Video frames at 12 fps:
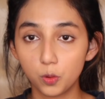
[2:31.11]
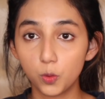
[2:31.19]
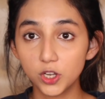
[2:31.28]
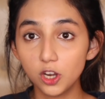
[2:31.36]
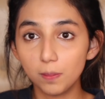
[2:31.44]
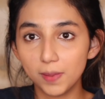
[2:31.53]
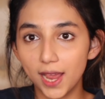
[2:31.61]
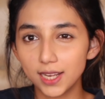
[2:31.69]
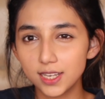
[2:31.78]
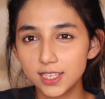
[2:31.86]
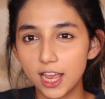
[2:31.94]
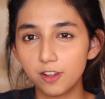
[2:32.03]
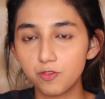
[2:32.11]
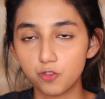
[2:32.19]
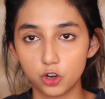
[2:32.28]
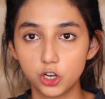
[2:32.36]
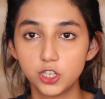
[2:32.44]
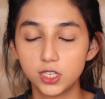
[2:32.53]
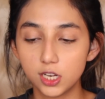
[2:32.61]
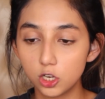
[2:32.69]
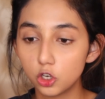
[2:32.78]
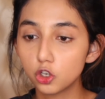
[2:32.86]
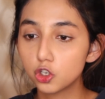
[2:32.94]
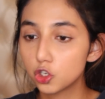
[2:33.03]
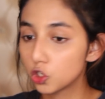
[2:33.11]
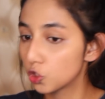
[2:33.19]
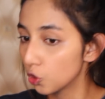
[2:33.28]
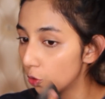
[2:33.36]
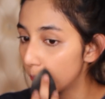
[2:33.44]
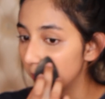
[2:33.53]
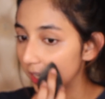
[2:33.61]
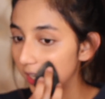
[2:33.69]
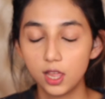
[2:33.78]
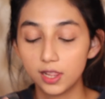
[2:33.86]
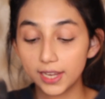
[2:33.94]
when you apply this at first, it looks so pretty.